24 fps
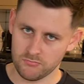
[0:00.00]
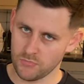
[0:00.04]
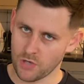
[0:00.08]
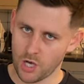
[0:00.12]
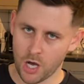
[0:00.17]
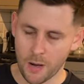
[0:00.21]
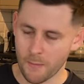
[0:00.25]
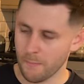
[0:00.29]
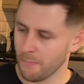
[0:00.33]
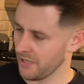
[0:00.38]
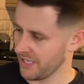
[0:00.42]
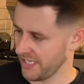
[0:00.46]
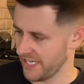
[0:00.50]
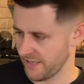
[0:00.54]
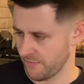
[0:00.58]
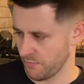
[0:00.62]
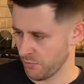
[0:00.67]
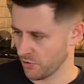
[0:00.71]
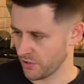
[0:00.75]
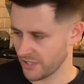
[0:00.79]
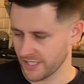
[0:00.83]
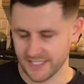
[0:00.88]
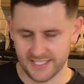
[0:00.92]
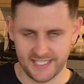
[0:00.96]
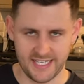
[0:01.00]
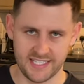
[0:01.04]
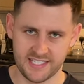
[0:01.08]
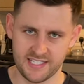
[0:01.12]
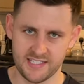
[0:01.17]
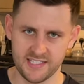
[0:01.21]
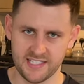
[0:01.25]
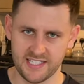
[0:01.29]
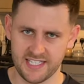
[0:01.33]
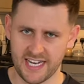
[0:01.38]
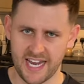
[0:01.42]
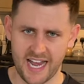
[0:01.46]
unbelievable
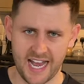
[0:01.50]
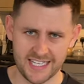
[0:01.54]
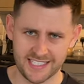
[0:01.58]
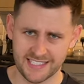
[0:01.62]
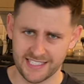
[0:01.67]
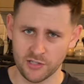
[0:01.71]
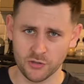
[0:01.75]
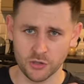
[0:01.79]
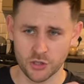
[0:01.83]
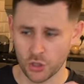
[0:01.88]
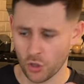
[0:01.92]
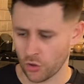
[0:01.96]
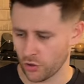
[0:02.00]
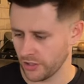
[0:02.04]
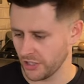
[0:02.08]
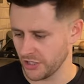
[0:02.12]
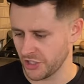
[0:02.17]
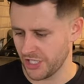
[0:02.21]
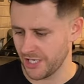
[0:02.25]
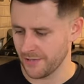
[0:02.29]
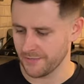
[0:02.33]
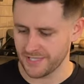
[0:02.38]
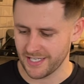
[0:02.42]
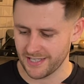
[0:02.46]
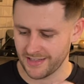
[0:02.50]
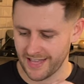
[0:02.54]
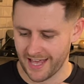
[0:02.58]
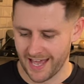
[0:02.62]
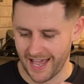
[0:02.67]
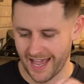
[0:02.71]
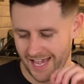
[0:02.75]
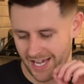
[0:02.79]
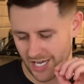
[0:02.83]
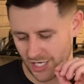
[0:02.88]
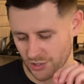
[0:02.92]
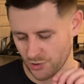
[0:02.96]
consistency. It has little chocolate chips in
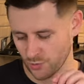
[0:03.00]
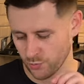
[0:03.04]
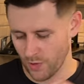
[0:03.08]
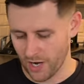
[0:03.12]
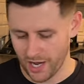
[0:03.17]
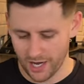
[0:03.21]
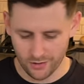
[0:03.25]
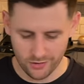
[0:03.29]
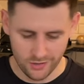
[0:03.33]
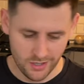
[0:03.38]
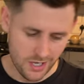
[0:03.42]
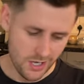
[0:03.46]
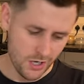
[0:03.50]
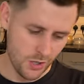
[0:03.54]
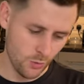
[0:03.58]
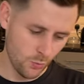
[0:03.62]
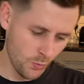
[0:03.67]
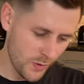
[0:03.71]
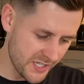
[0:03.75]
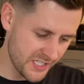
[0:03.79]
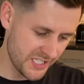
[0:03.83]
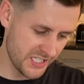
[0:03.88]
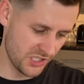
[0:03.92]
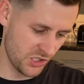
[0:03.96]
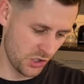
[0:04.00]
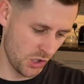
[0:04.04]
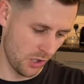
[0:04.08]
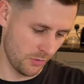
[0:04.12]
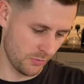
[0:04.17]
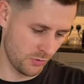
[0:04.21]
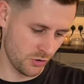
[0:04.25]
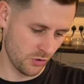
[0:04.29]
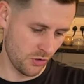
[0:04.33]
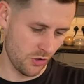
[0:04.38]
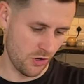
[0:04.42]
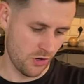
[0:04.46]
there as well, which is
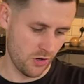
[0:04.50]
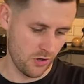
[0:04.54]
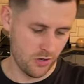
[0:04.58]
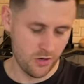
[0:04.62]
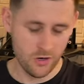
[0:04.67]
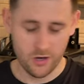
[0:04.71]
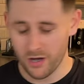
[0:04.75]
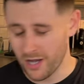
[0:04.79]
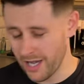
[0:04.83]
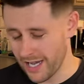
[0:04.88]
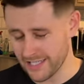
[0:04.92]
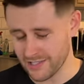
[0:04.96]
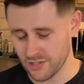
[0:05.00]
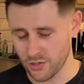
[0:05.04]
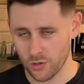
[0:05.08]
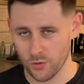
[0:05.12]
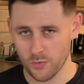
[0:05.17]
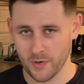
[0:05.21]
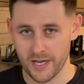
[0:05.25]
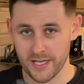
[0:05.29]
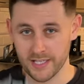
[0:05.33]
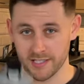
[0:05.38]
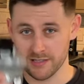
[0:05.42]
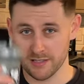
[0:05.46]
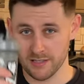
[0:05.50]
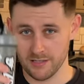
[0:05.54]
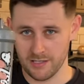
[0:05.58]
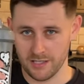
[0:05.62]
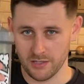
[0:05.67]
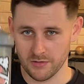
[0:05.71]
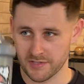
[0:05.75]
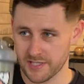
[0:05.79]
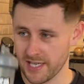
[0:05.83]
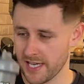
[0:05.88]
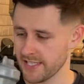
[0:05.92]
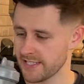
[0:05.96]
top draw. As always,
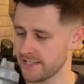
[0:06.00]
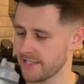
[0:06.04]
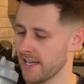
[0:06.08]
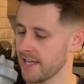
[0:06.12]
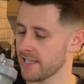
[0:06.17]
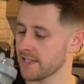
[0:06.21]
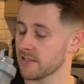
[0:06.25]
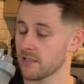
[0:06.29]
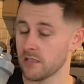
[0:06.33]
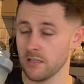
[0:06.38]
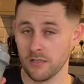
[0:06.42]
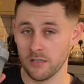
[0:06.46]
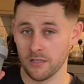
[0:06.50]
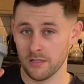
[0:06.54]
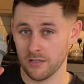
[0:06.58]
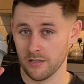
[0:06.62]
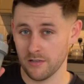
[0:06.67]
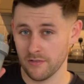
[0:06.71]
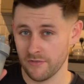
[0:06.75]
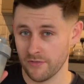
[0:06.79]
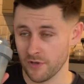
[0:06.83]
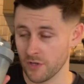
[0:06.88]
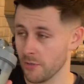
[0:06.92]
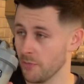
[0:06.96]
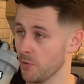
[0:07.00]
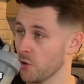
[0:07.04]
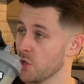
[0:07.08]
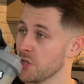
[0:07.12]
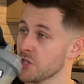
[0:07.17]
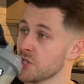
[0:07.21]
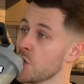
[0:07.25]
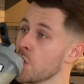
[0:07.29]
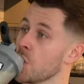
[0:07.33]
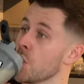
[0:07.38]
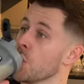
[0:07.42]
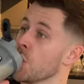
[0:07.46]
little taste test for the boys.